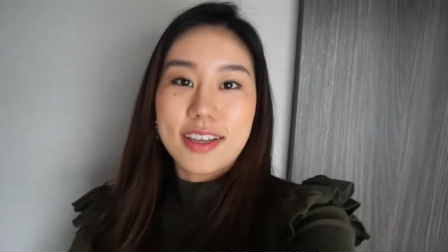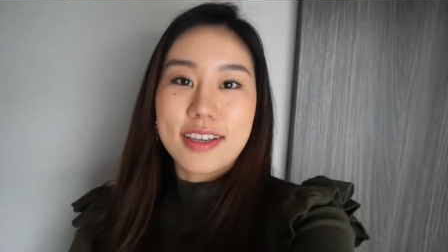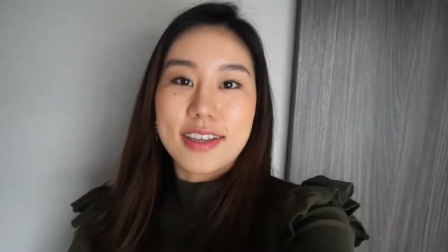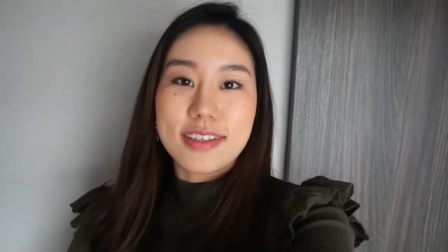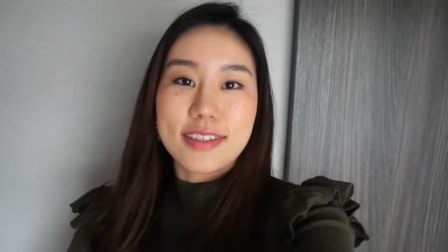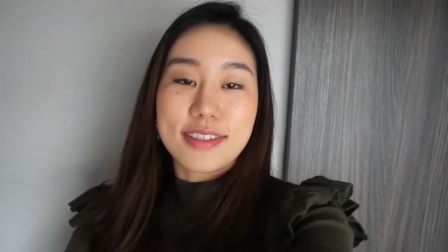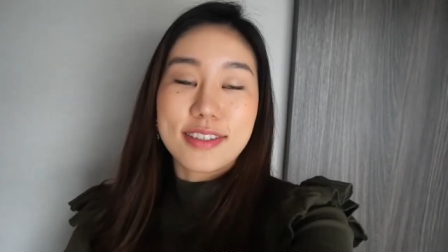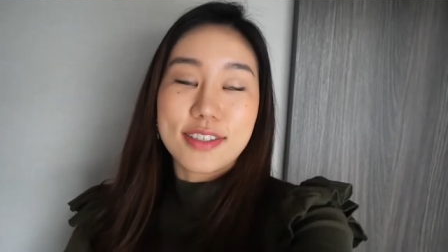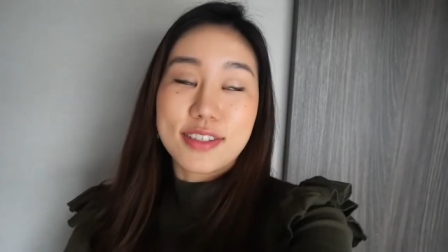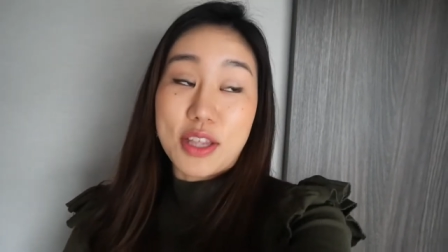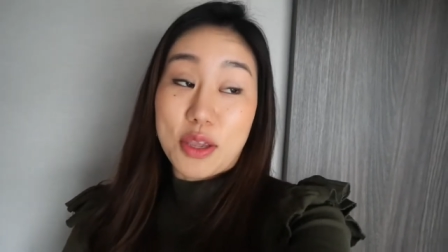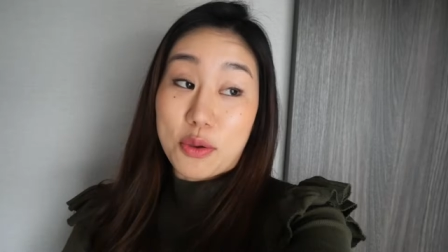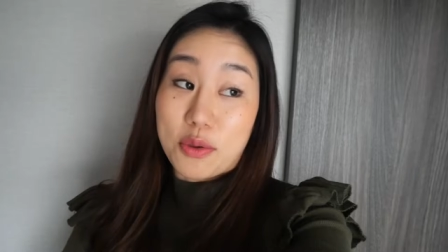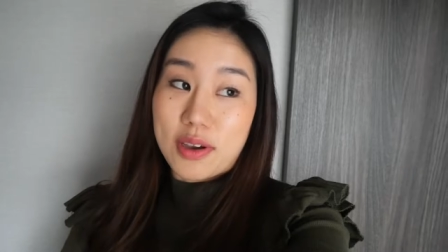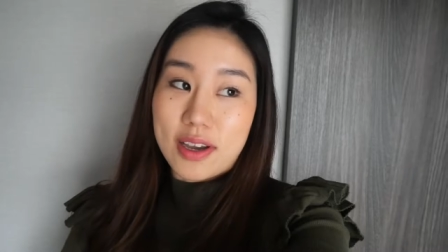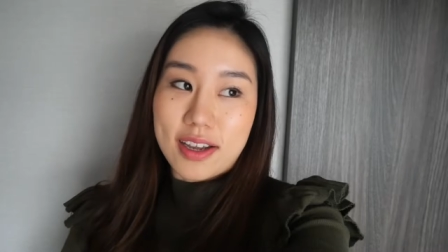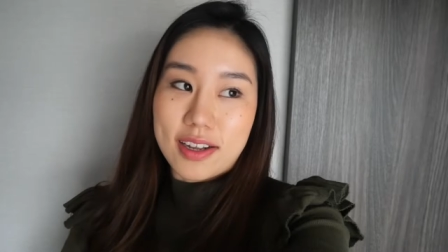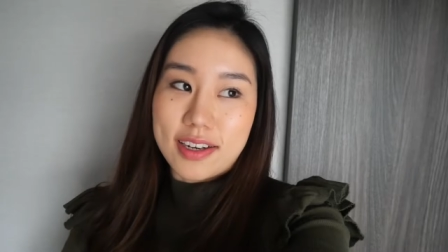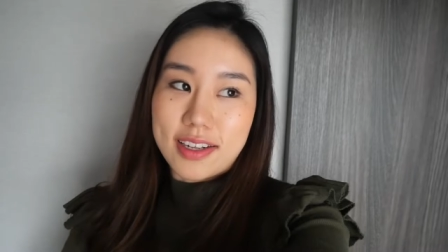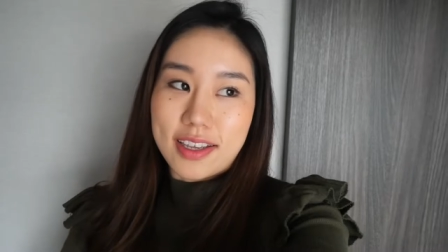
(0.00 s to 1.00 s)
It's so
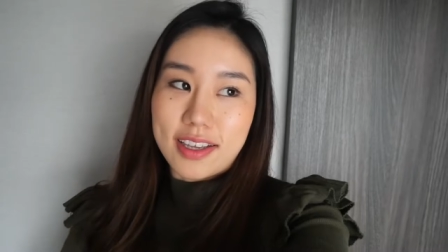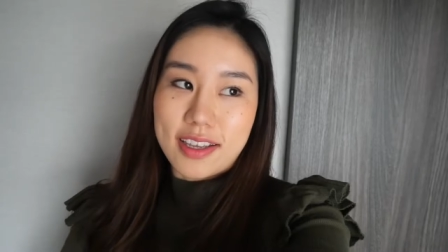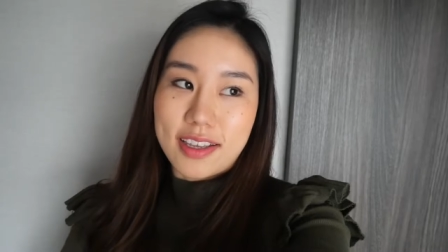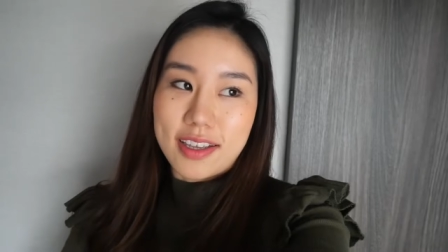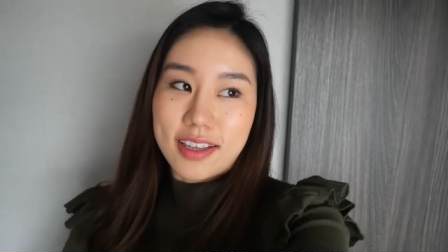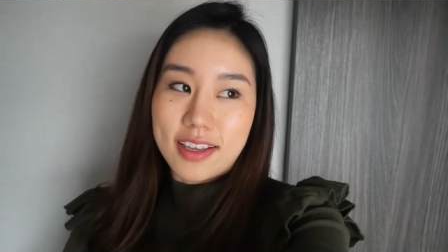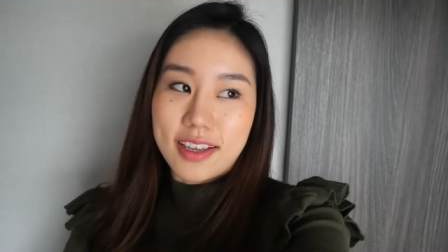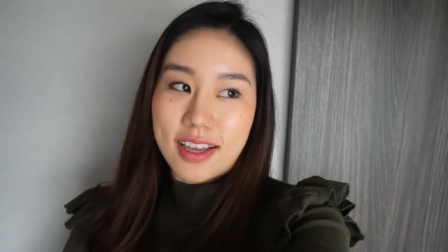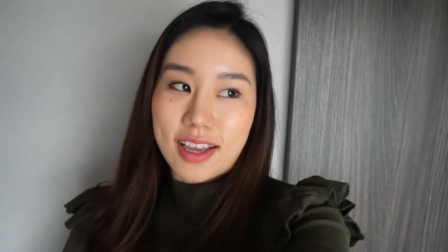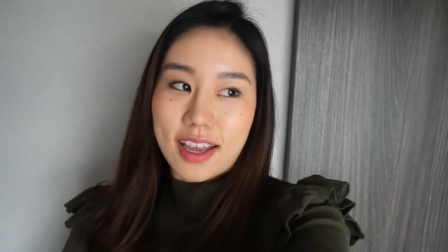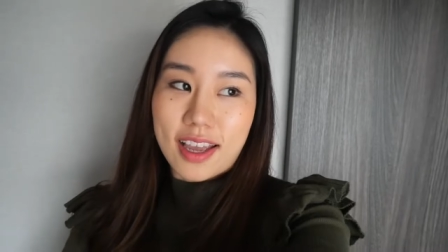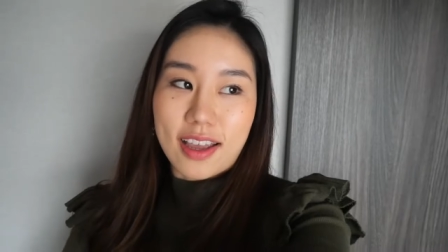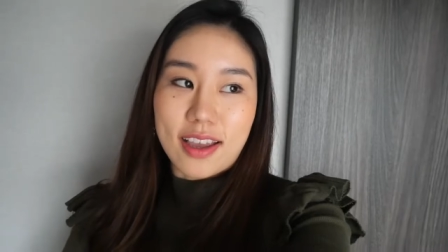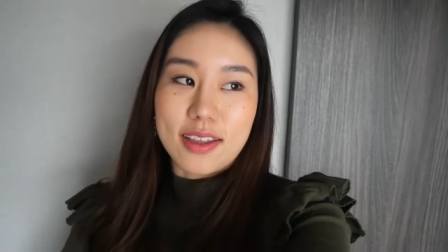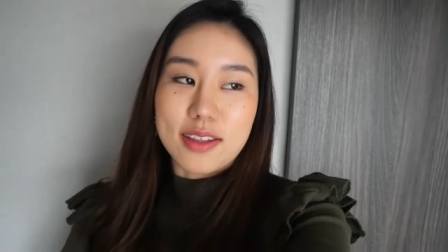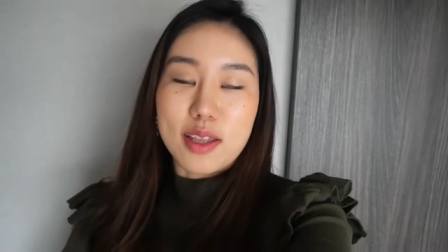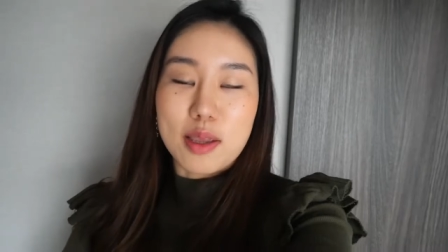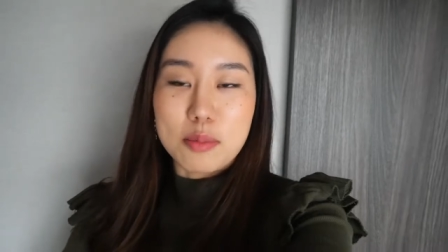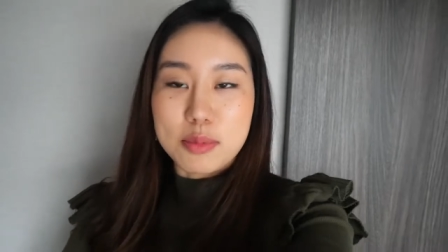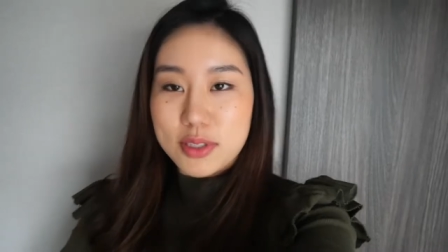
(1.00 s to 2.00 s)
early
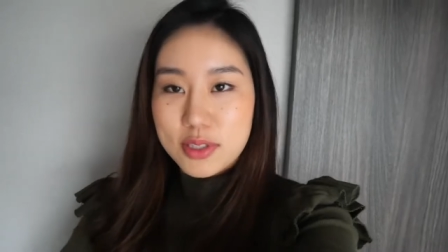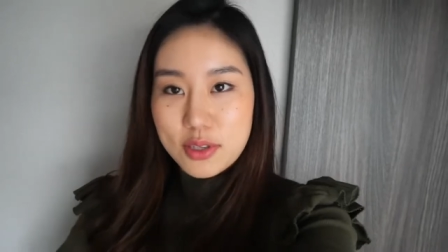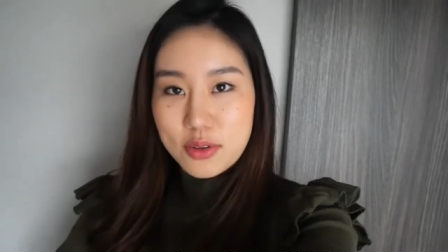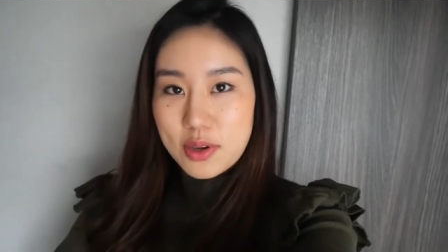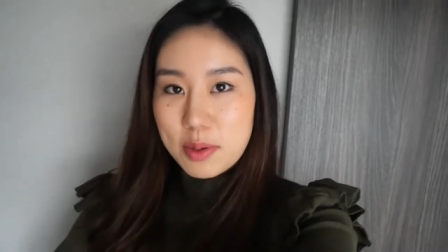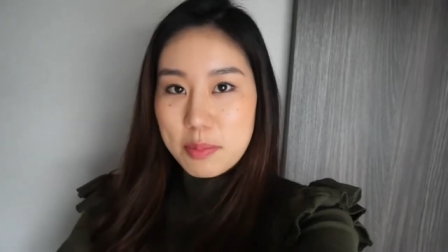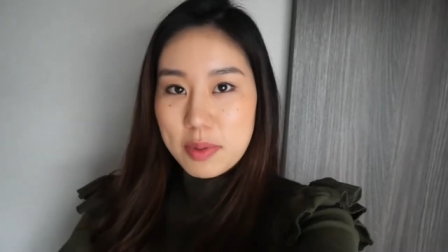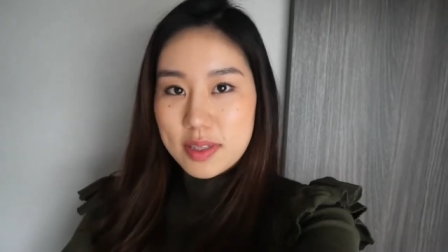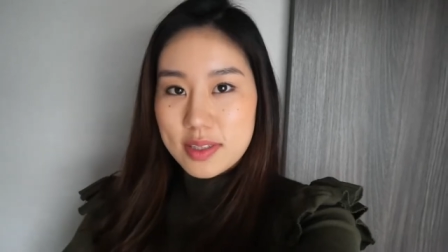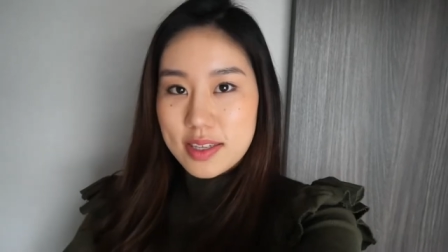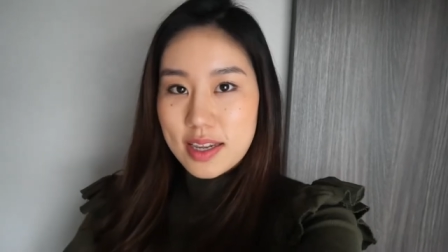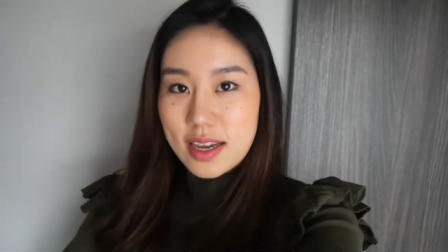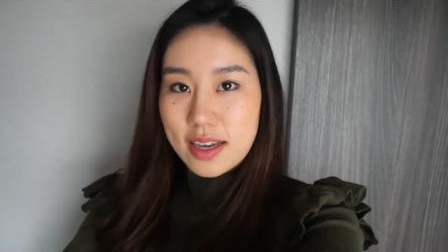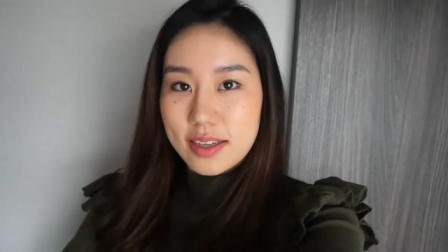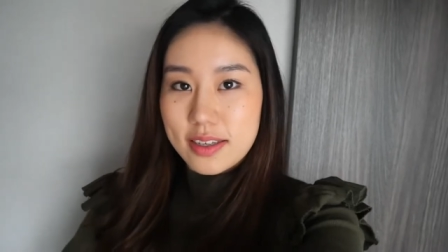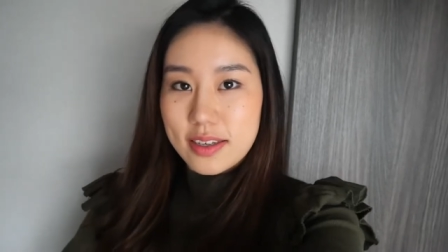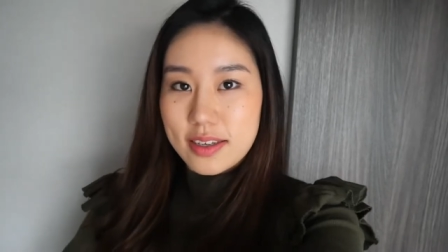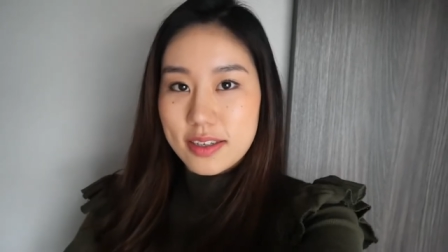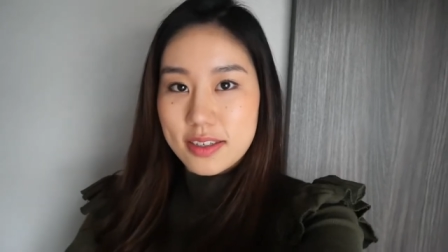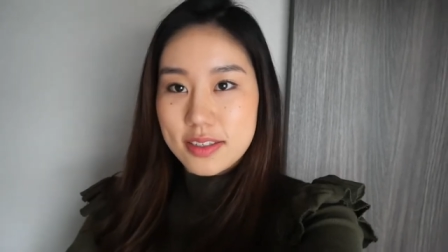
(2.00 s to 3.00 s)
and I'm still a bit
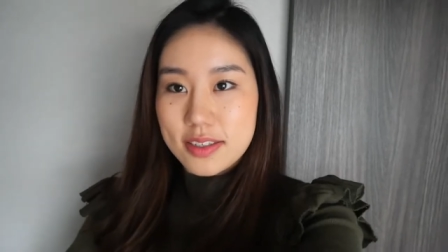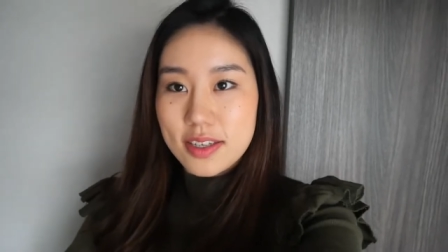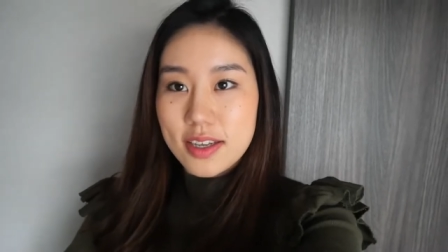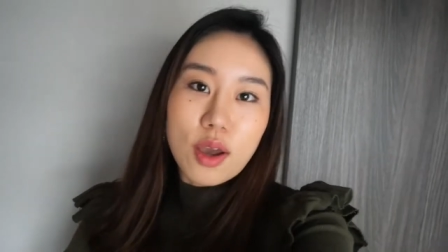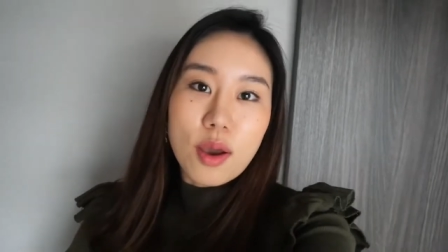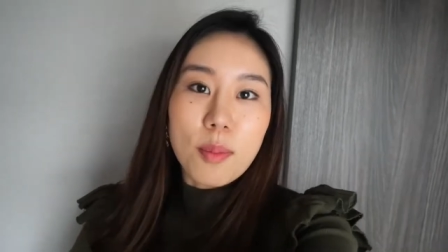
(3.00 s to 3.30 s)
tired,